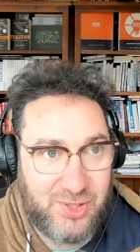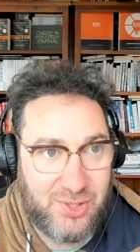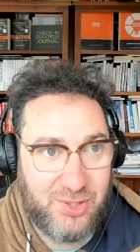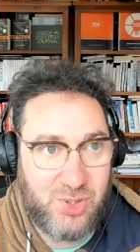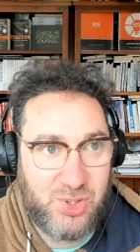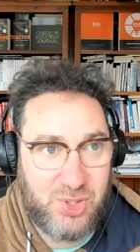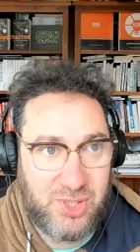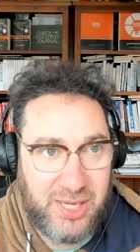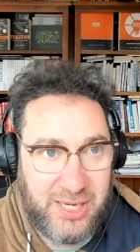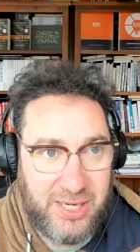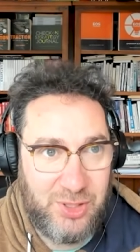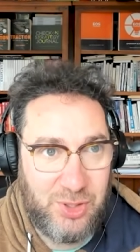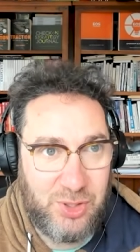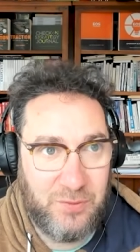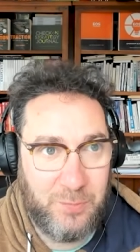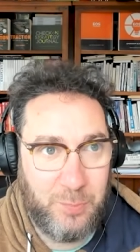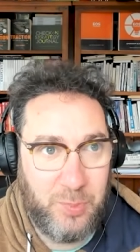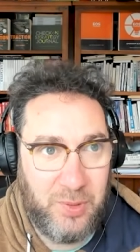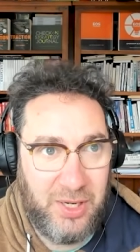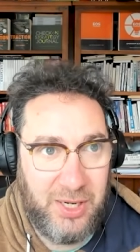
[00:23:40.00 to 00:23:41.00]
to the stage
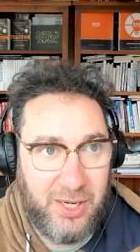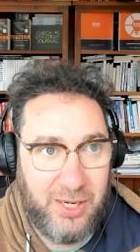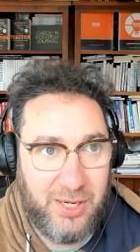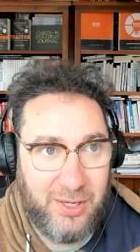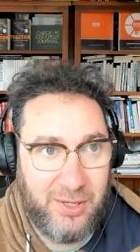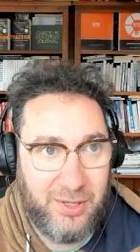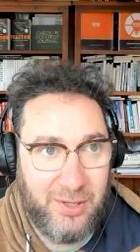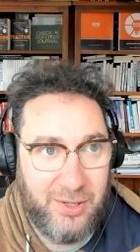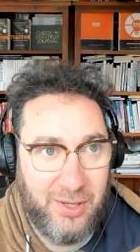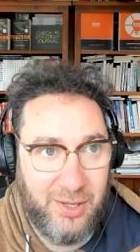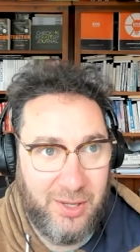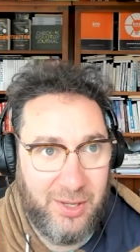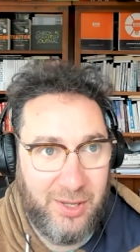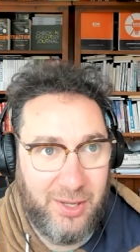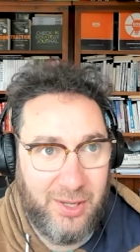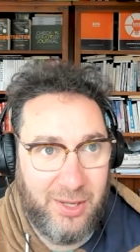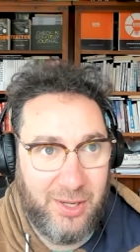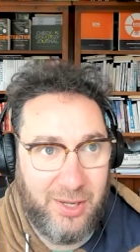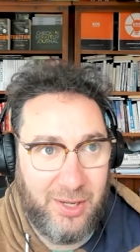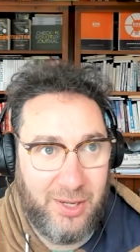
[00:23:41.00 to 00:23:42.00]
of being
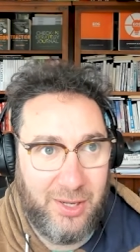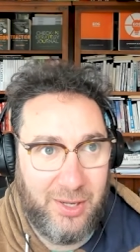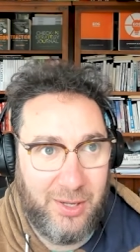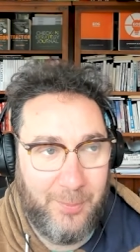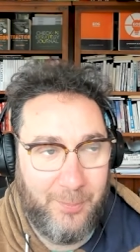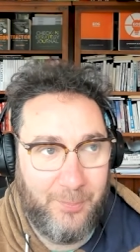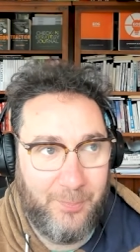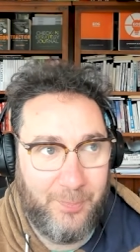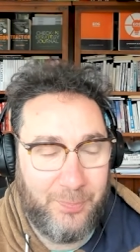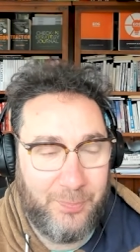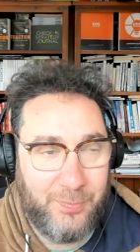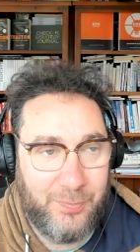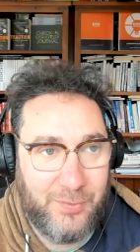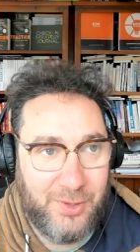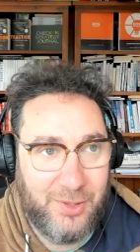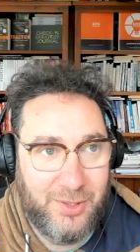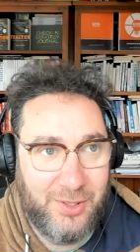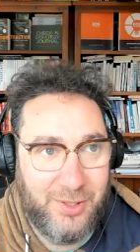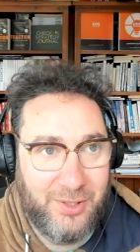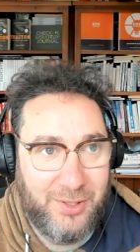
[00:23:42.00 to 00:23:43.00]

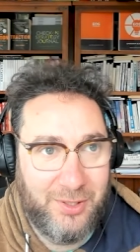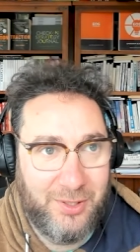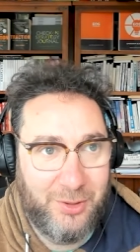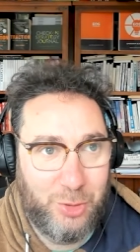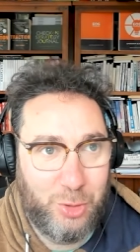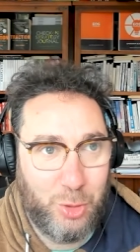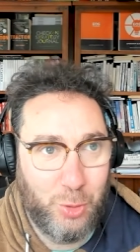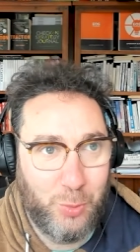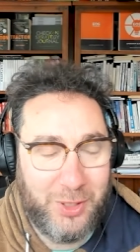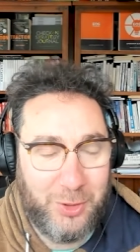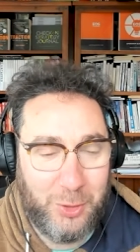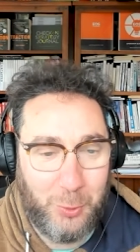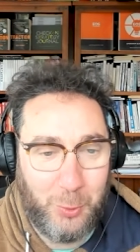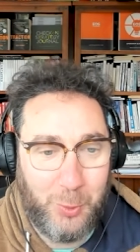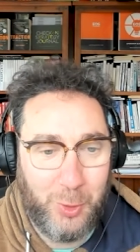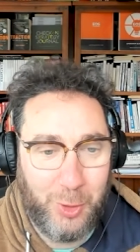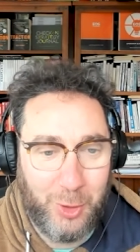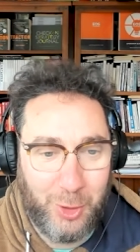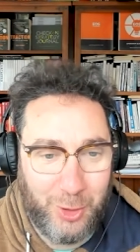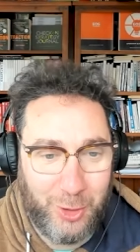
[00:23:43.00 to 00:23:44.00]
doing the
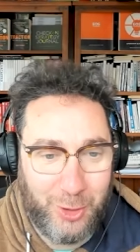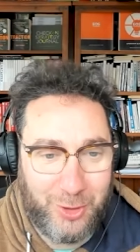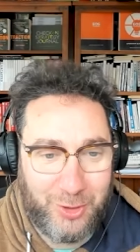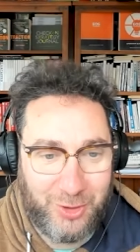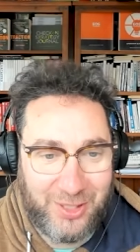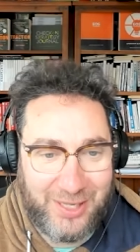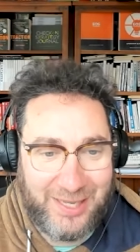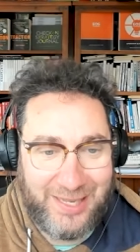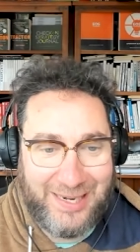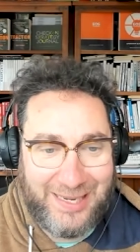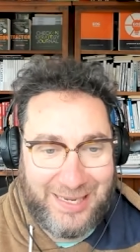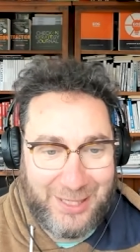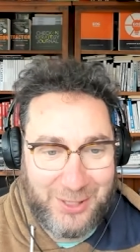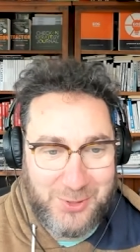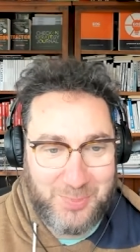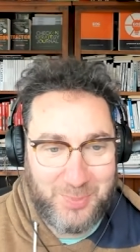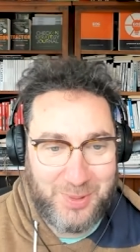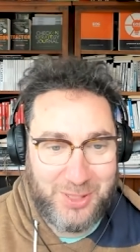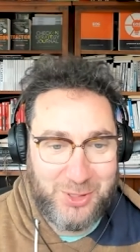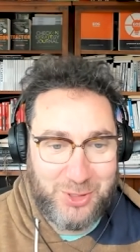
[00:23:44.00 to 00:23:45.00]
work that
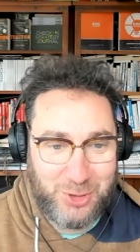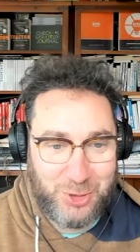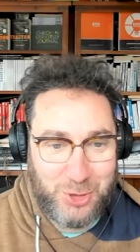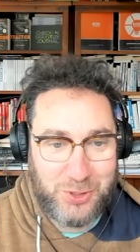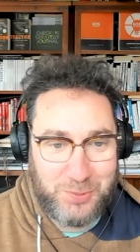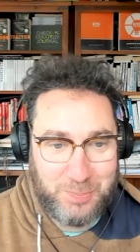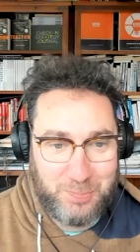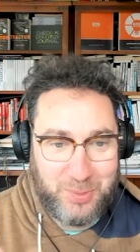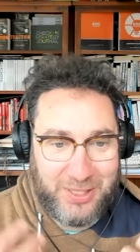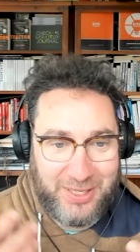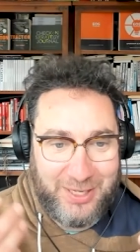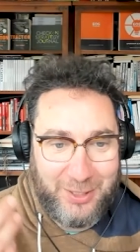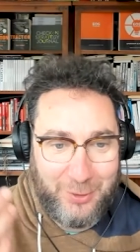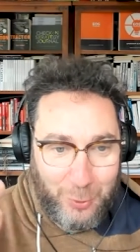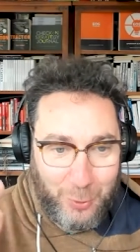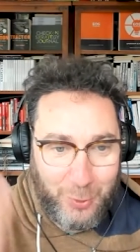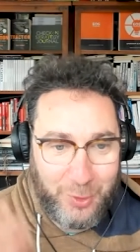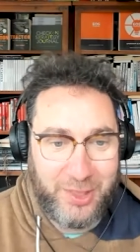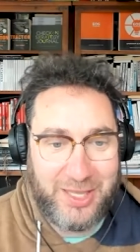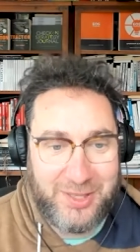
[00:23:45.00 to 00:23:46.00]
allows me to just be
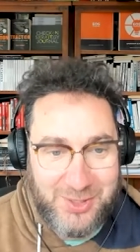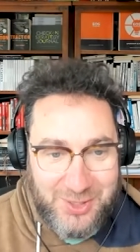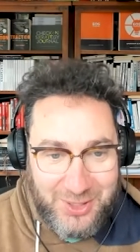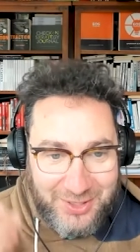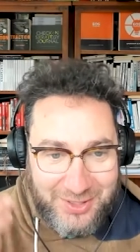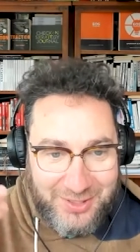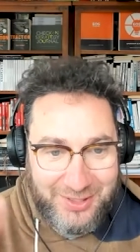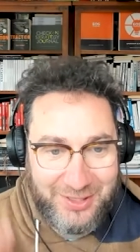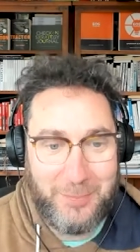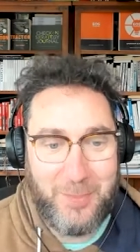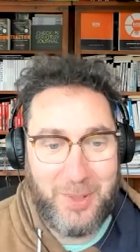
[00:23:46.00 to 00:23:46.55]
authentically